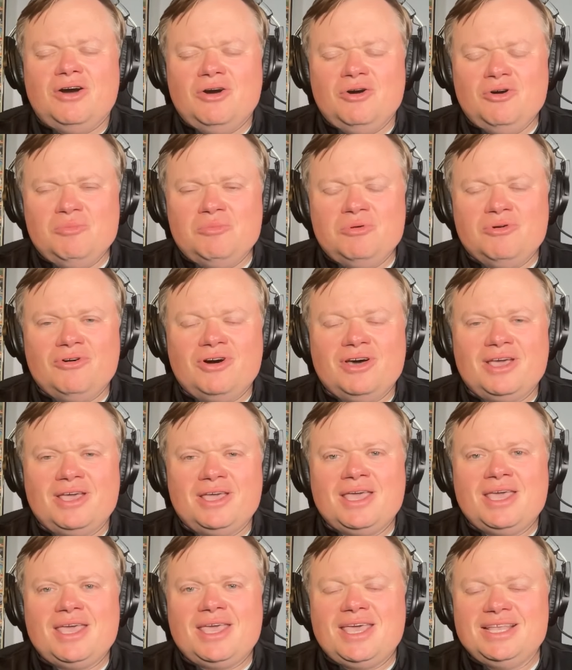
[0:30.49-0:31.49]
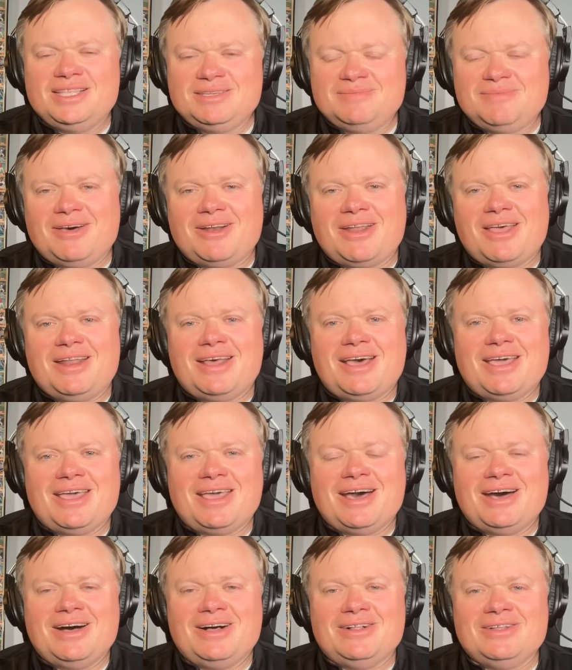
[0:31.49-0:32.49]
oh boy, it's about
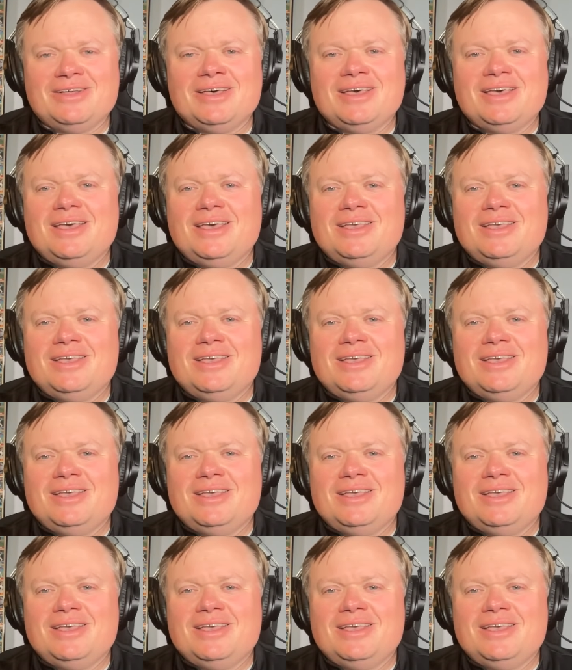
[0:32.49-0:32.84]
NIL.